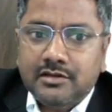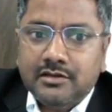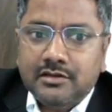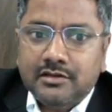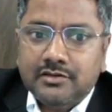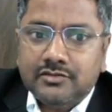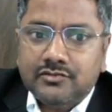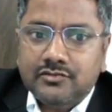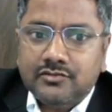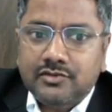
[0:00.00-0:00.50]

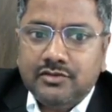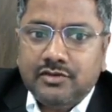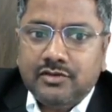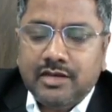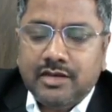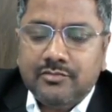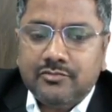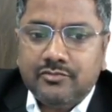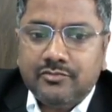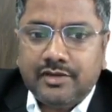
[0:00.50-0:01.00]
So you
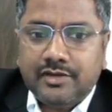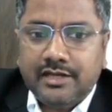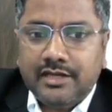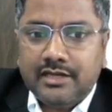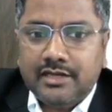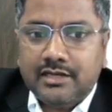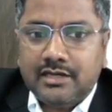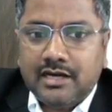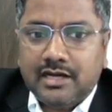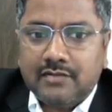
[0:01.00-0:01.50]
have to
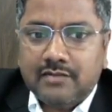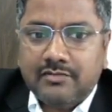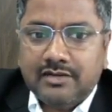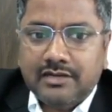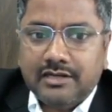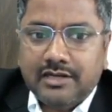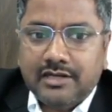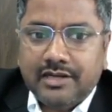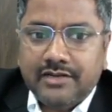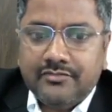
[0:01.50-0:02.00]
take carbon
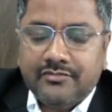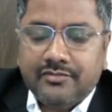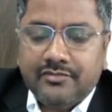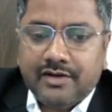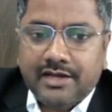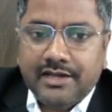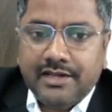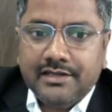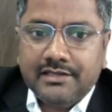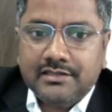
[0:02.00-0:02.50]

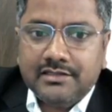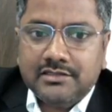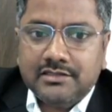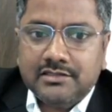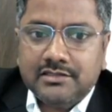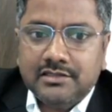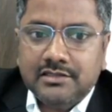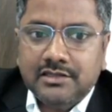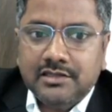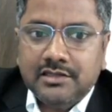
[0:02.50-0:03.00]
graphite,
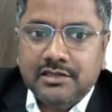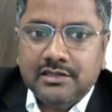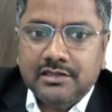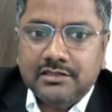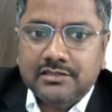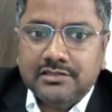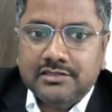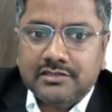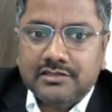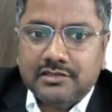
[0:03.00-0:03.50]

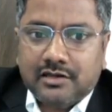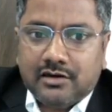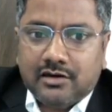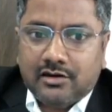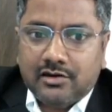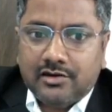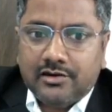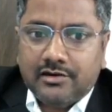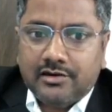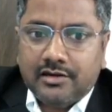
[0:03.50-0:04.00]

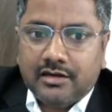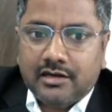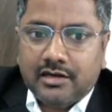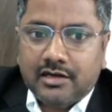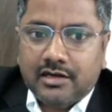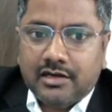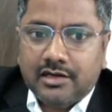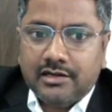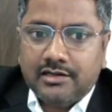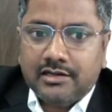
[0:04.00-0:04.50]

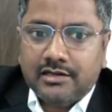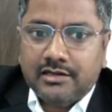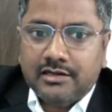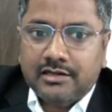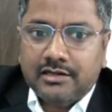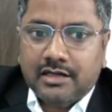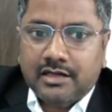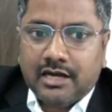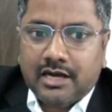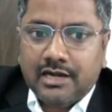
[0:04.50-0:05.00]

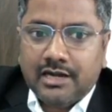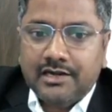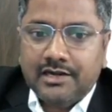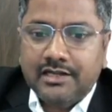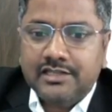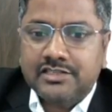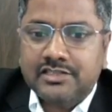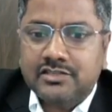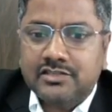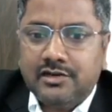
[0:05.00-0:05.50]
already
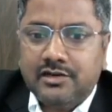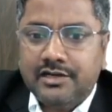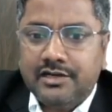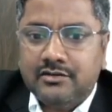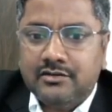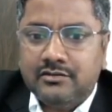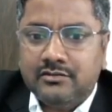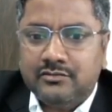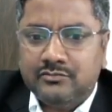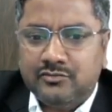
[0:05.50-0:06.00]

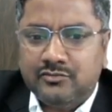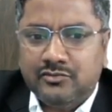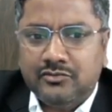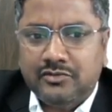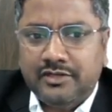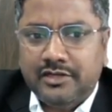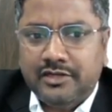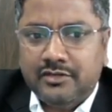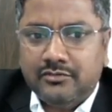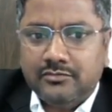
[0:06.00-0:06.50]
solid, no
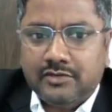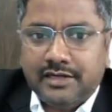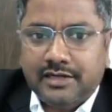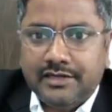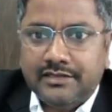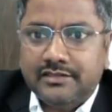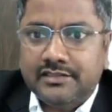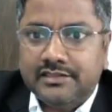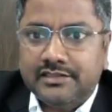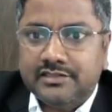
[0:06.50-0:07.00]
need to
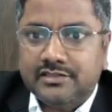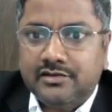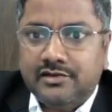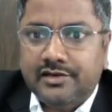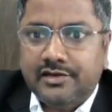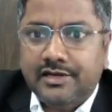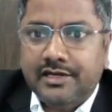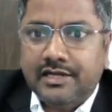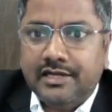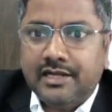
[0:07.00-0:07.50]
write this
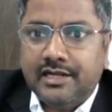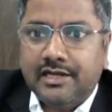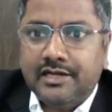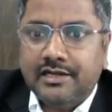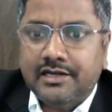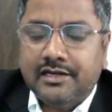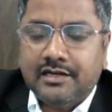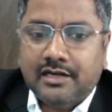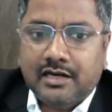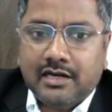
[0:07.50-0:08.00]
solid,
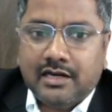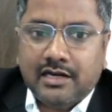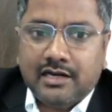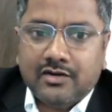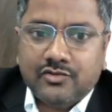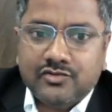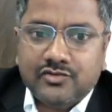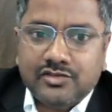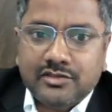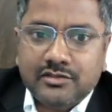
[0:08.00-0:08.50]
and
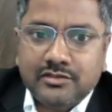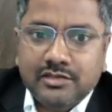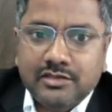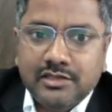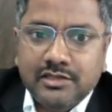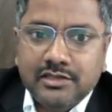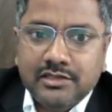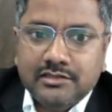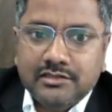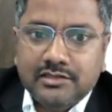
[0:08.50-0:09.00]
hydrogen,
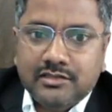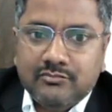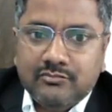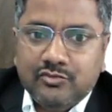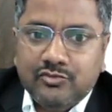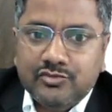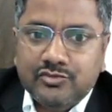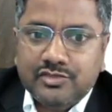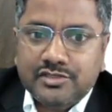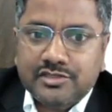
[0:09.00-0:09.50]
the
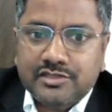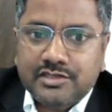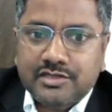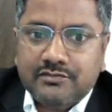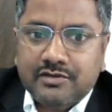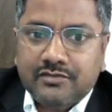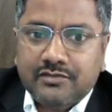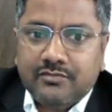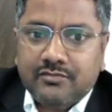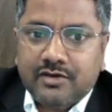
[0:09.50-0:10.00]
most
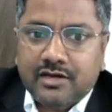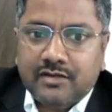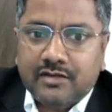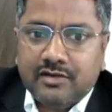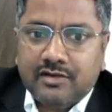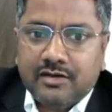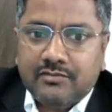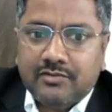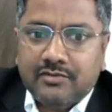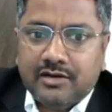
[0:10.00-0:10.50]
stable form
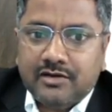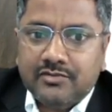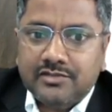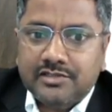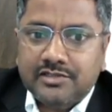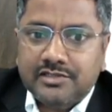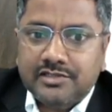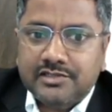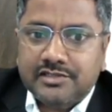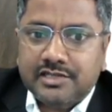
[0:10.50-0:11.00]
of
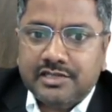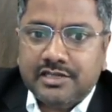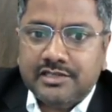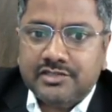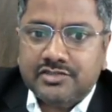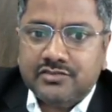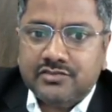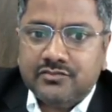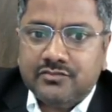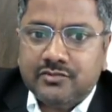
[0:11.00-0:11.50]
hydrogen is
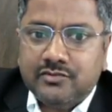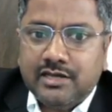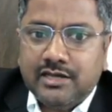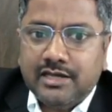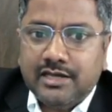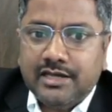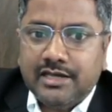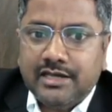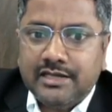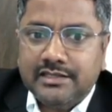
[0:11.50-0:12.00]
H2
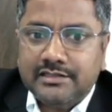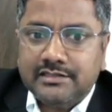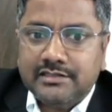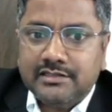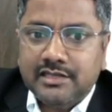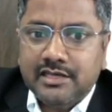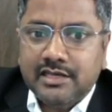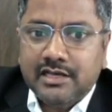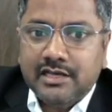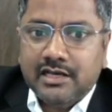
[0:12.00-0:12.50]
gas,
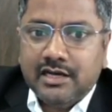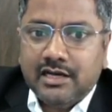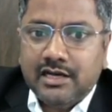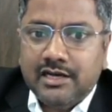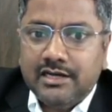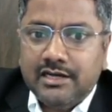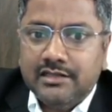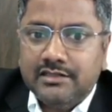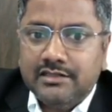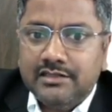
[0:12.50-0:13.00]

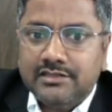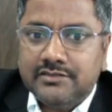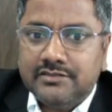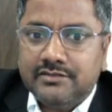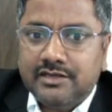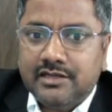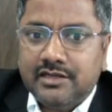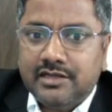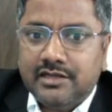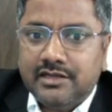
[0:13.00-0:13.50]
and this
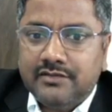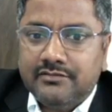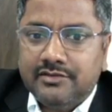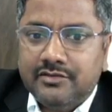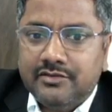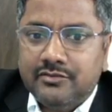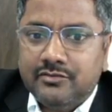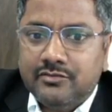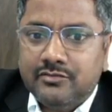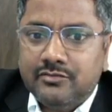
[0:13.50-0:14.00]
will give
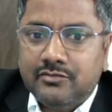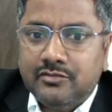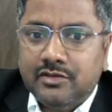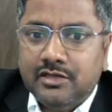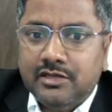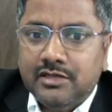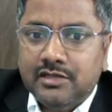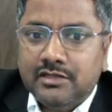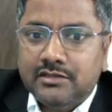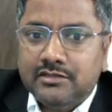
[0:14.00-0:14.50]
you
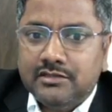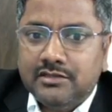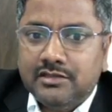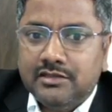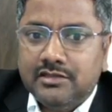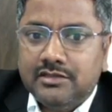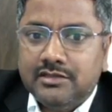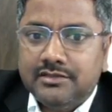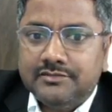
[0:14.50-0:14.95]
the